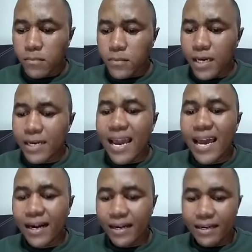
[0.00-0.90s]
an
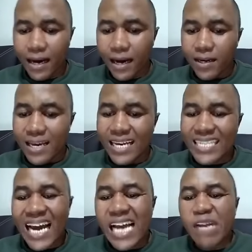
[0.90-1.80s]
area a
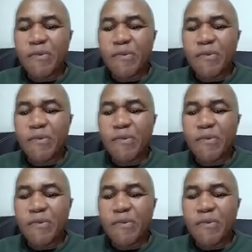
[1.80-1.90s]
child